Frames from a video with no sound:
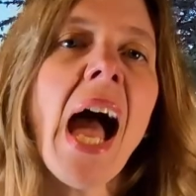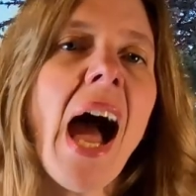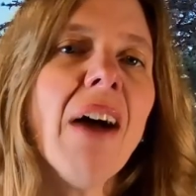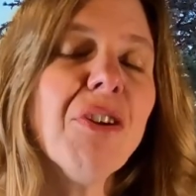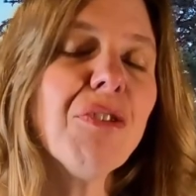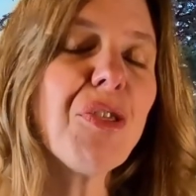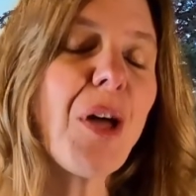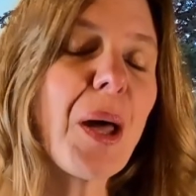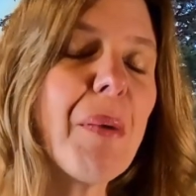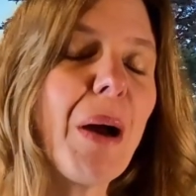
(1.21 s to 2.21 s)
Have you ever
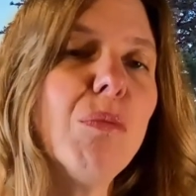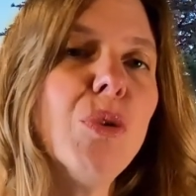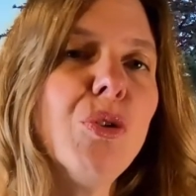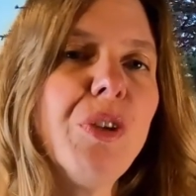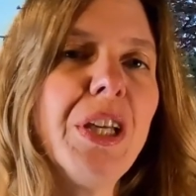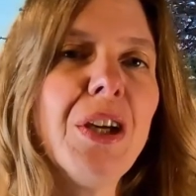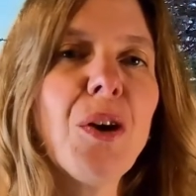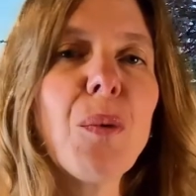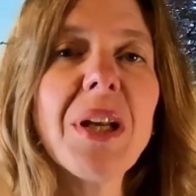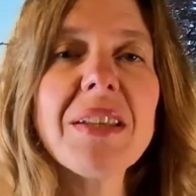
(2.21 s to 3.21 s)
thought about moving
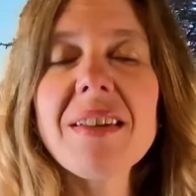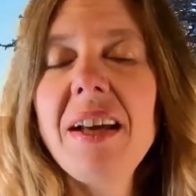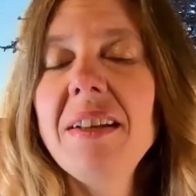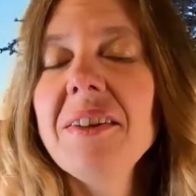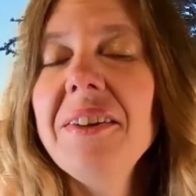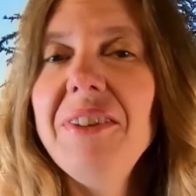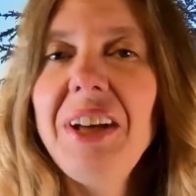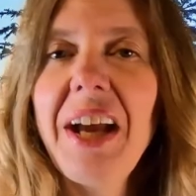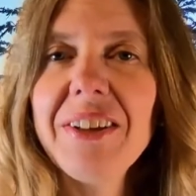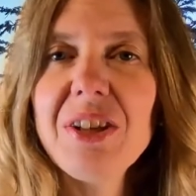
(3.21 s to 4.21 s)
or what it's like to live in
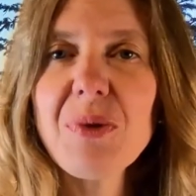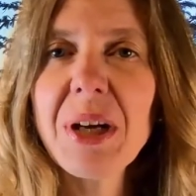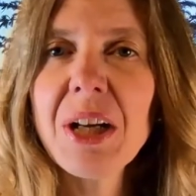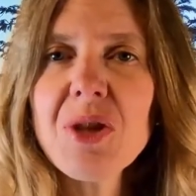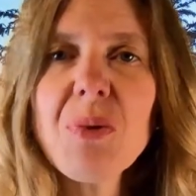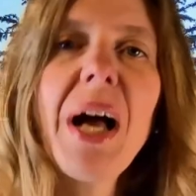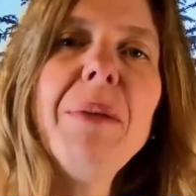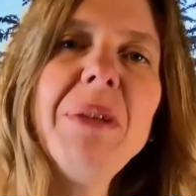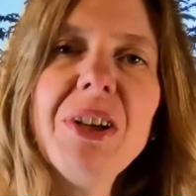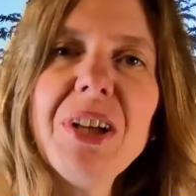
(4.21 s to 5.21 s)
Highlands Ranch? Well,
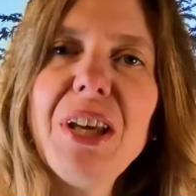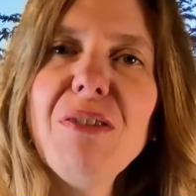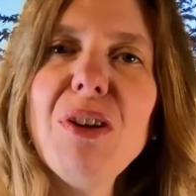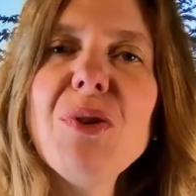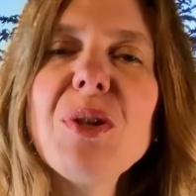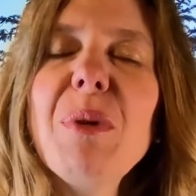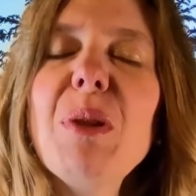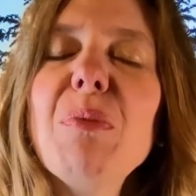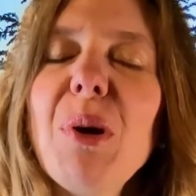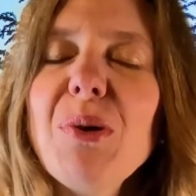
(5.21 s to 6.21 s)
I'm here to give you some of
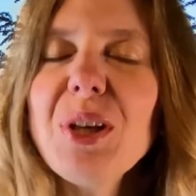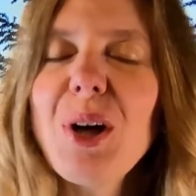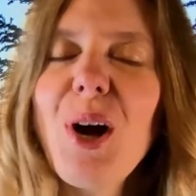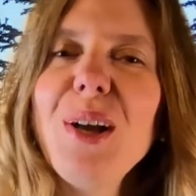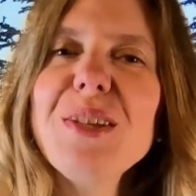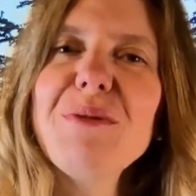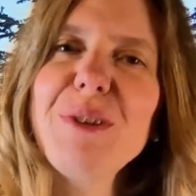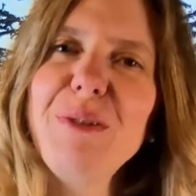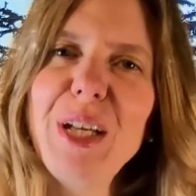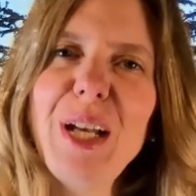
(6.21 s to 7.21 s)
the pros and cons of
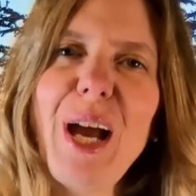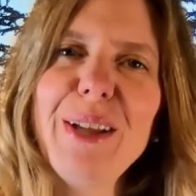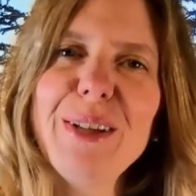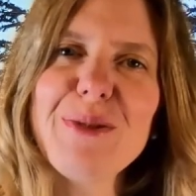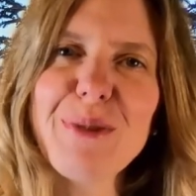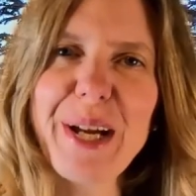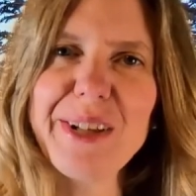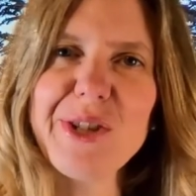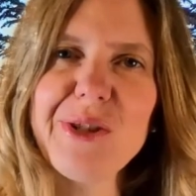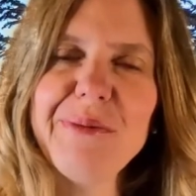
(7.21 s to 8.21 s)
living in Highlands
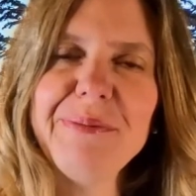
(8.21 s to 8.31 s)
Ranch.